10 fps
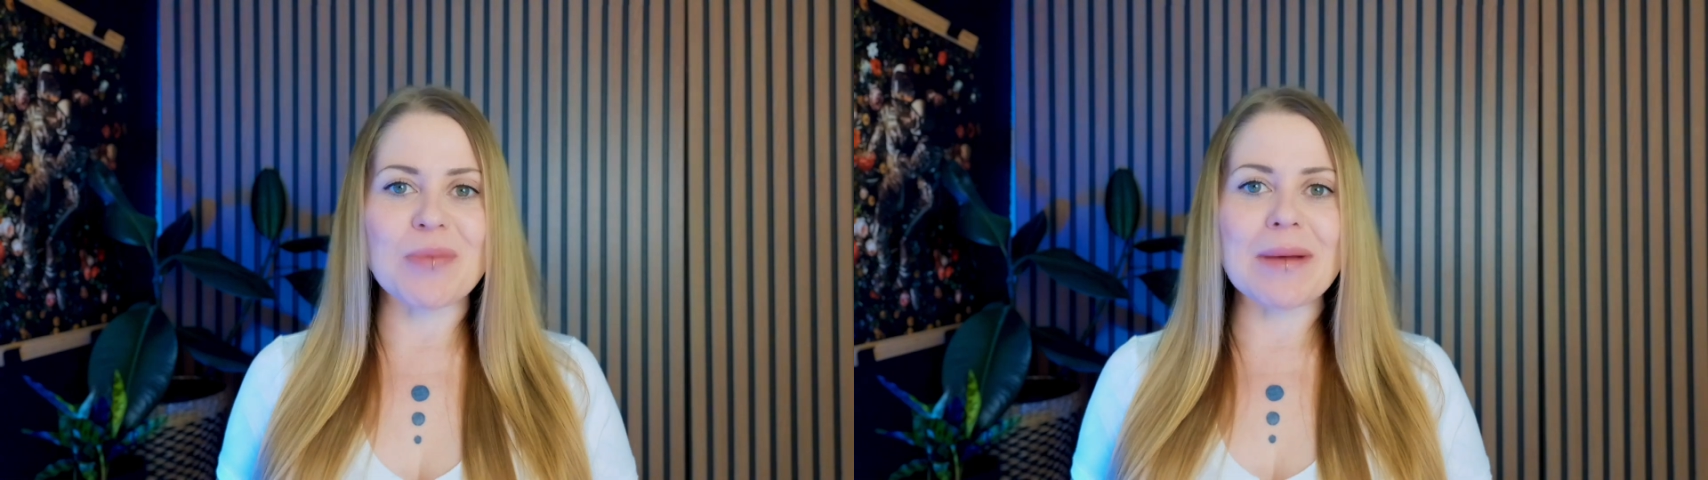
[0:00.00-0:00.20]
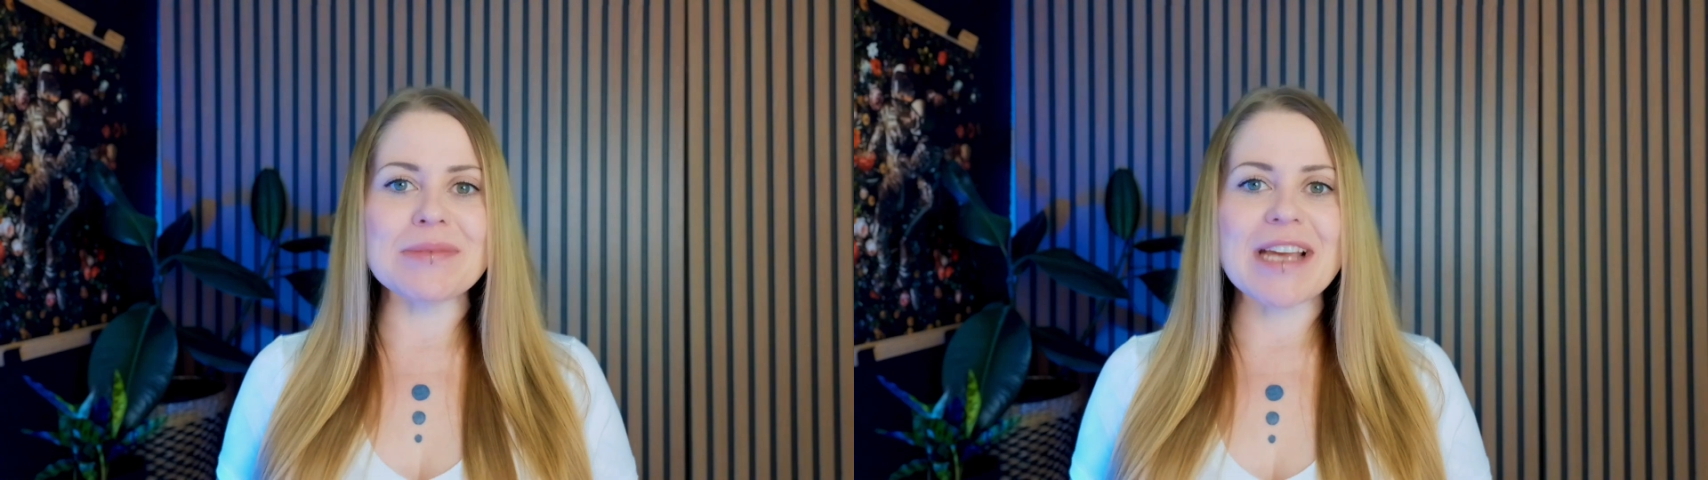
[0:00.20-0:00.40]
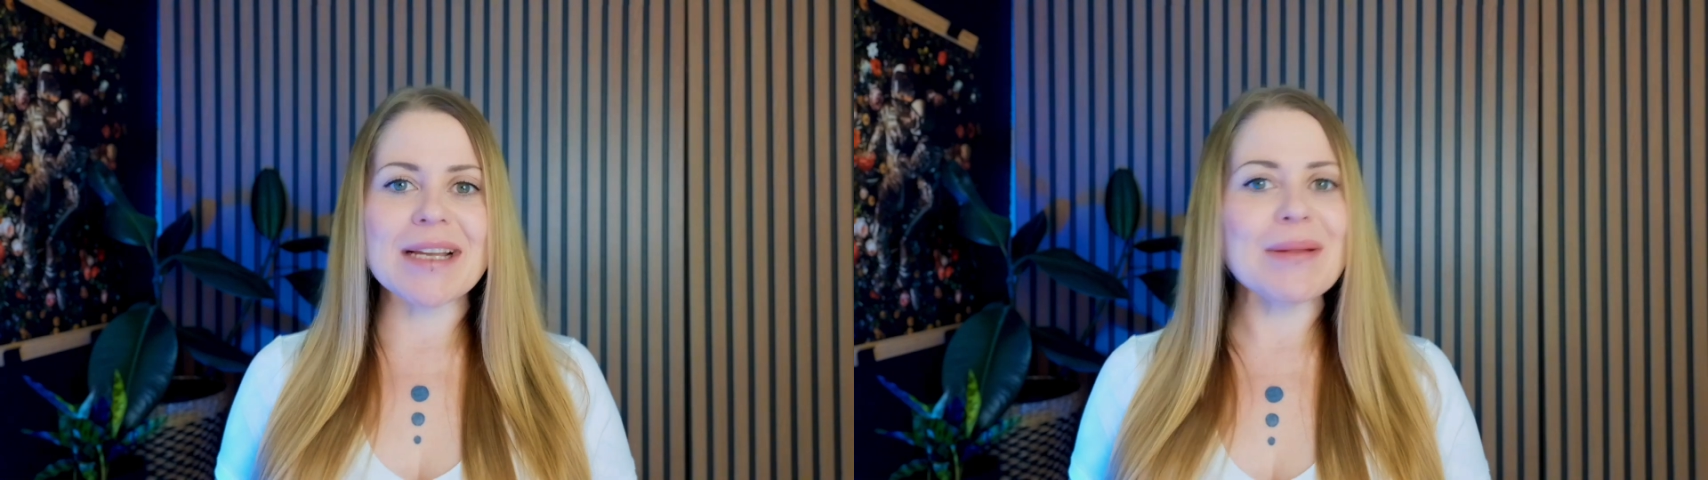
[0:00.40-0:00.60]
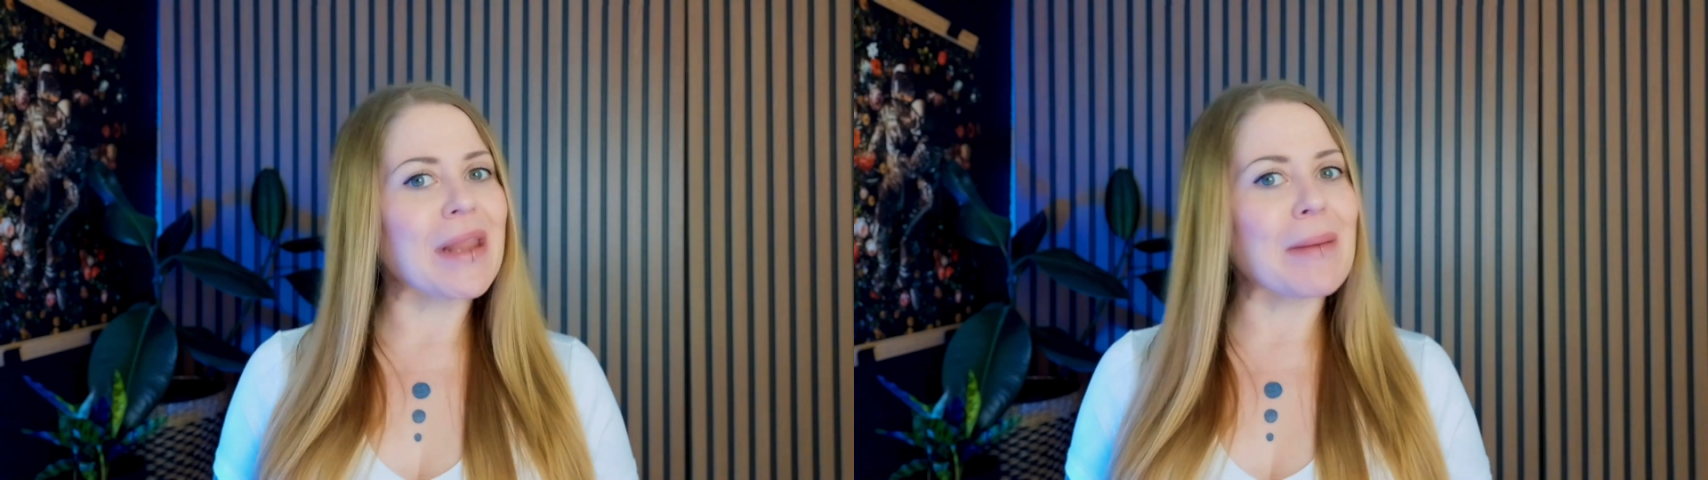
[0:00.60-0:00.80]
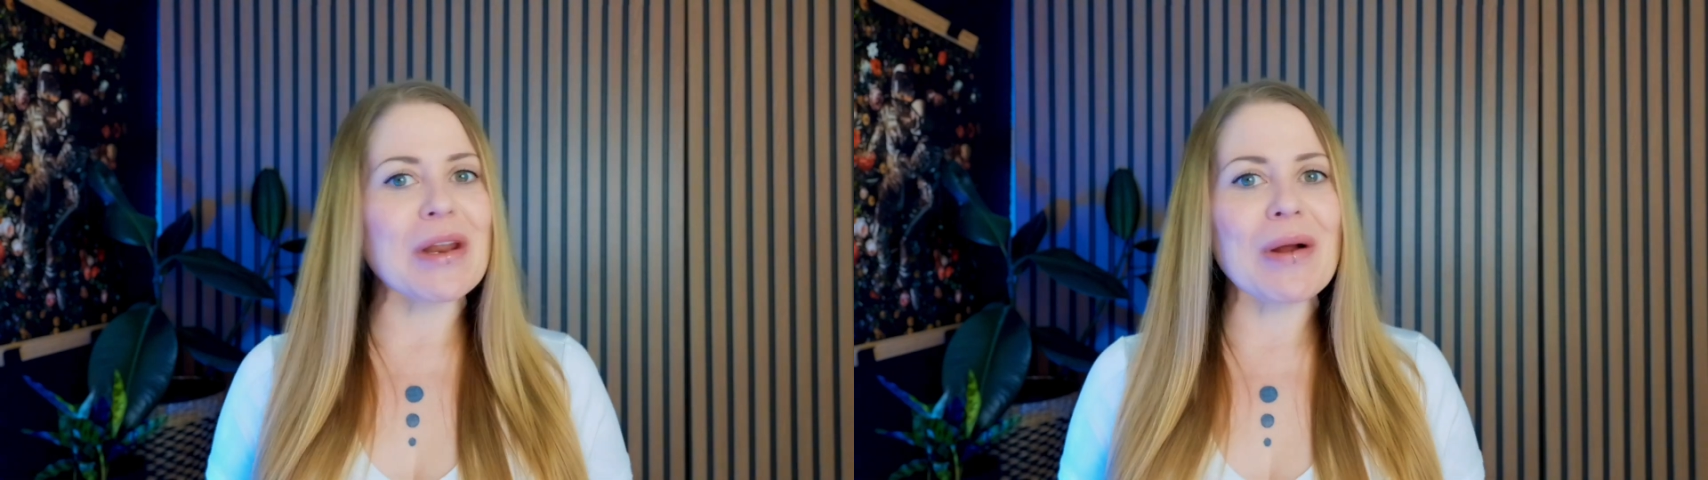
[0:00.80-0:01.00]
website,
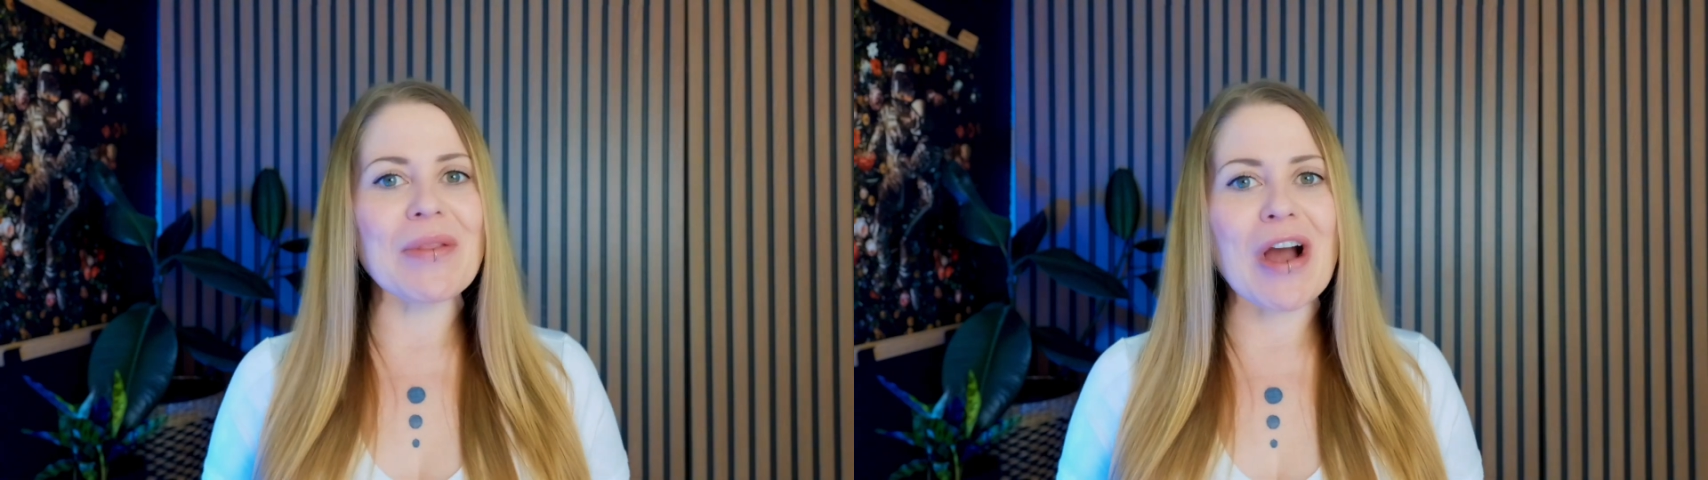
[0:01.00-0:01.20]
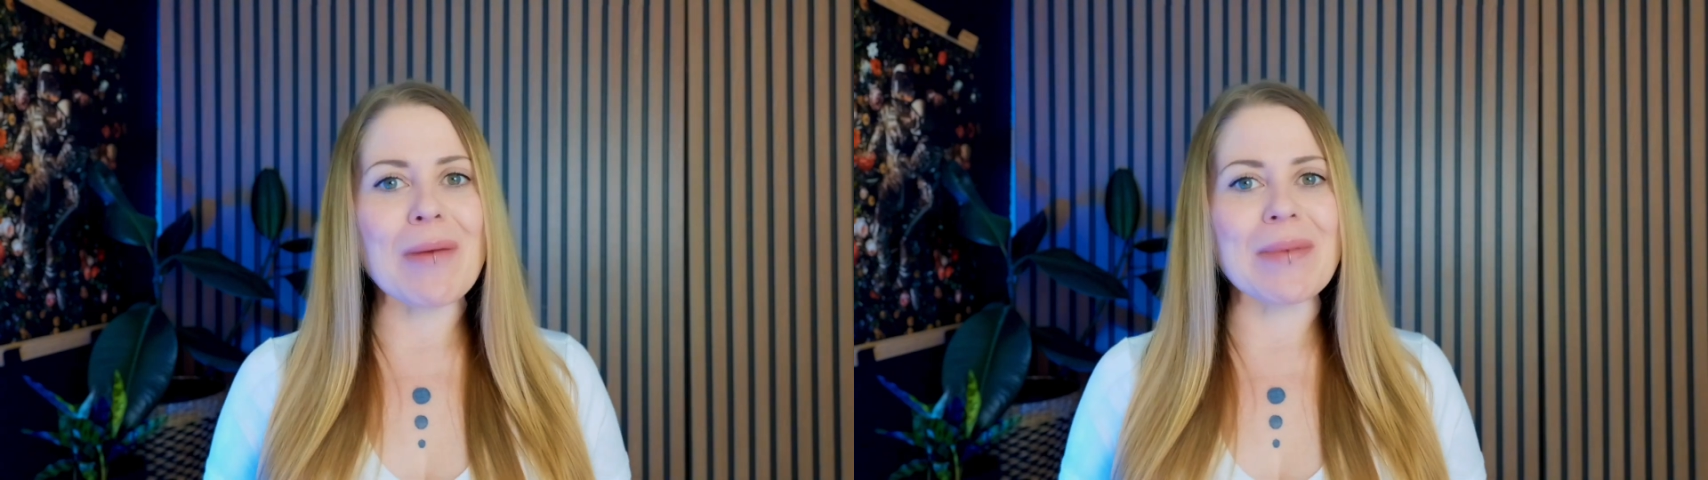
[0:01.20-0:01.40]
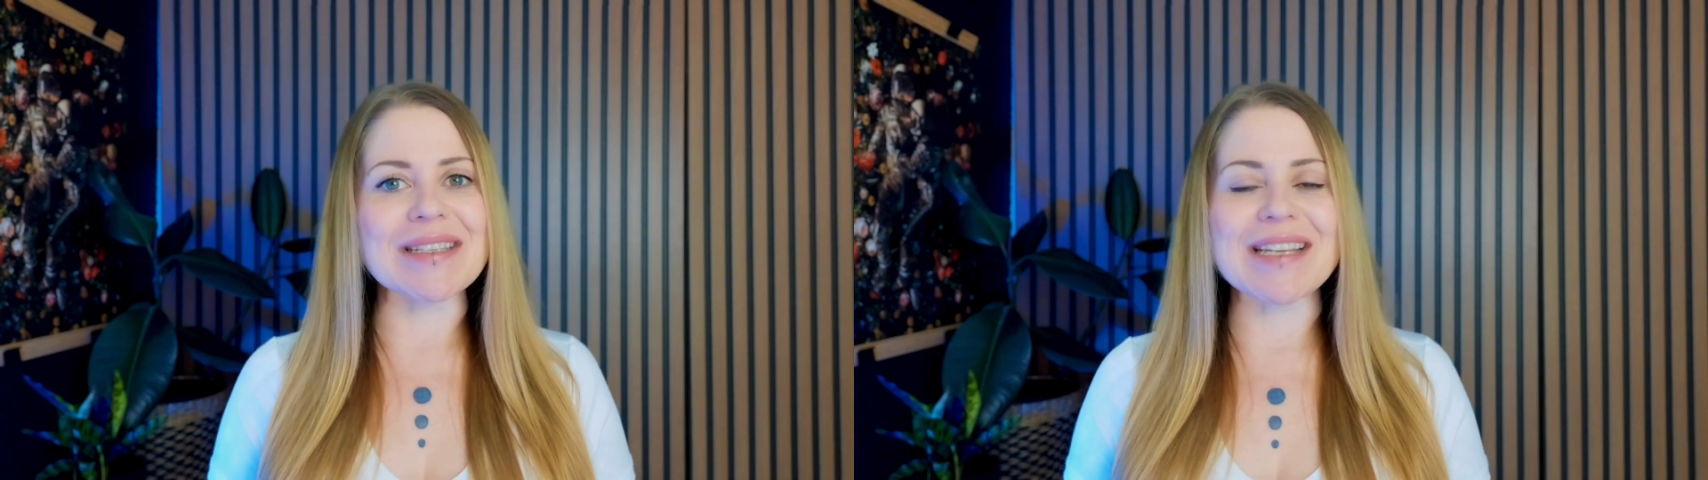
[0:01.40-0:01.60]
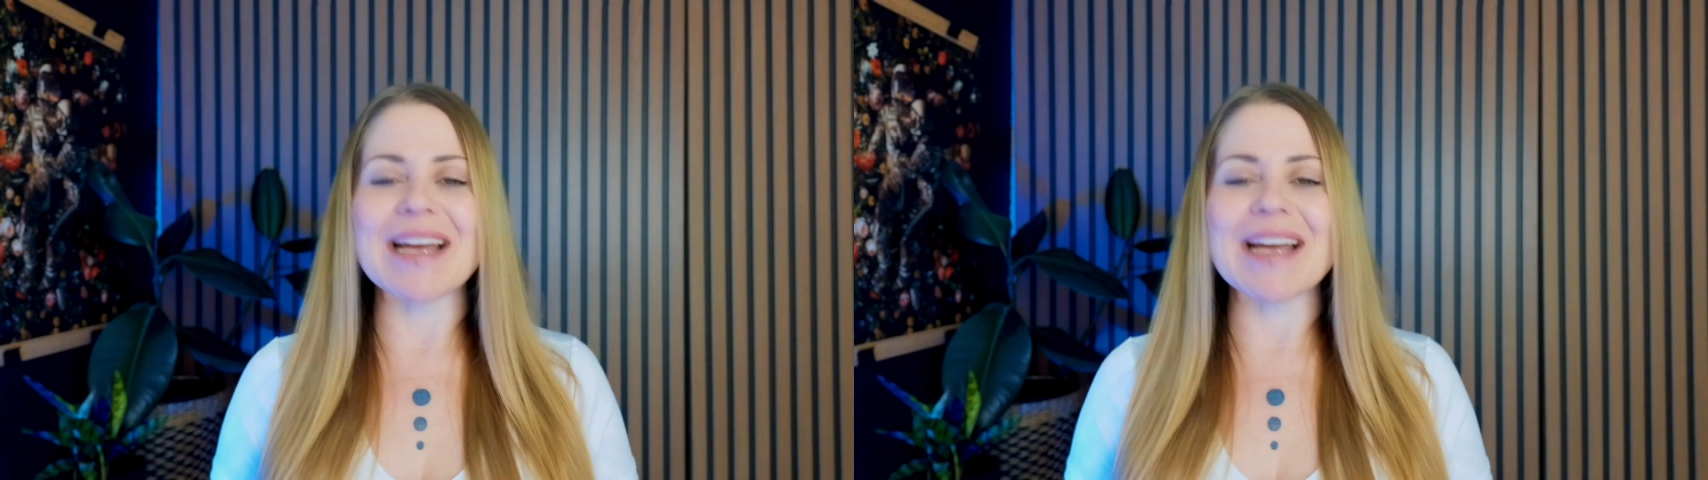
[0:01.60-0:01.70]
let me know in the comments.